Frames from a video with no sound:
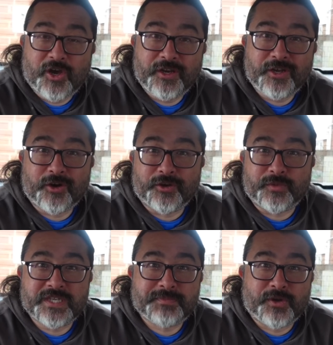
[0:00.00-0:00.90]
Earlier on,
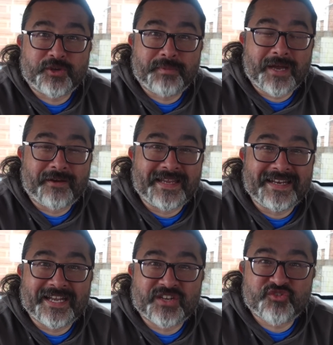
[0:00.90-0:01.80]
we spoke about
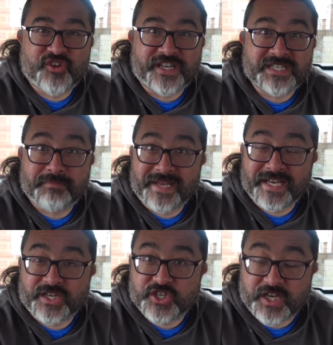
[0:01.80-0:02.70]
electronics
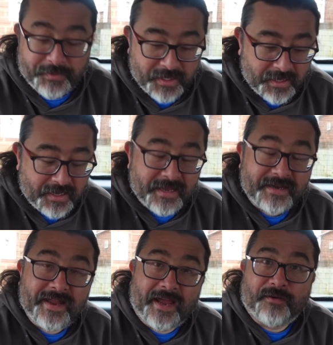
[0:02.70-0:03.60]
being cheap.
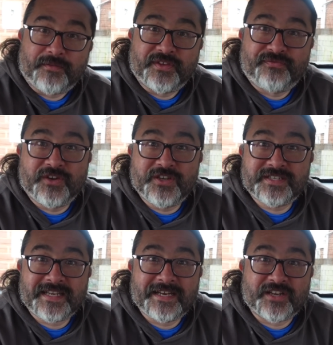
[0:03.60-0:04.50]
Now, the
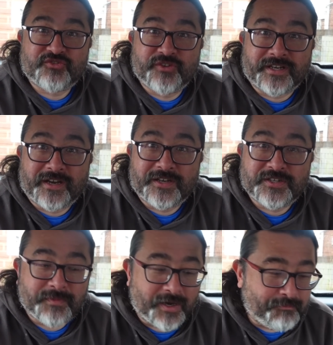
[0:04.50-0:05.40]
first electronic
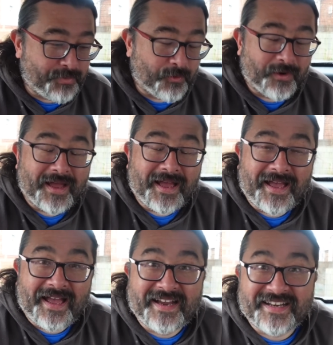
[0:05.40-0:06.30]
item I bought,
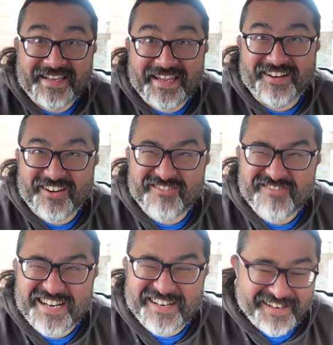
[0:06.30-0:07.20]
and again, I
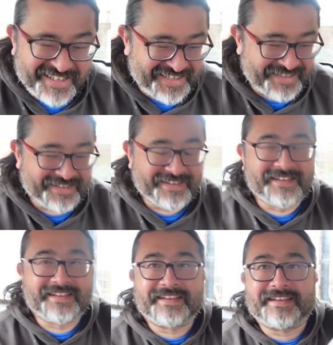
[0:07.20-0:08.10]
really like it,
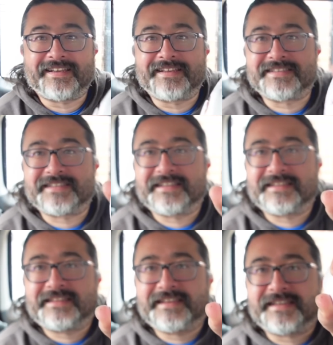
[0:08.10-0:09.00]
is
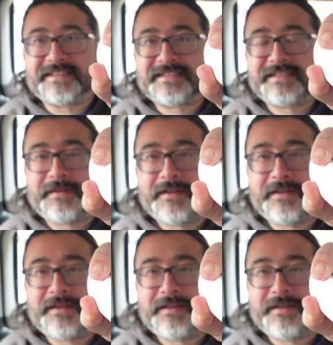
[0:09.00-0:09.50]
this.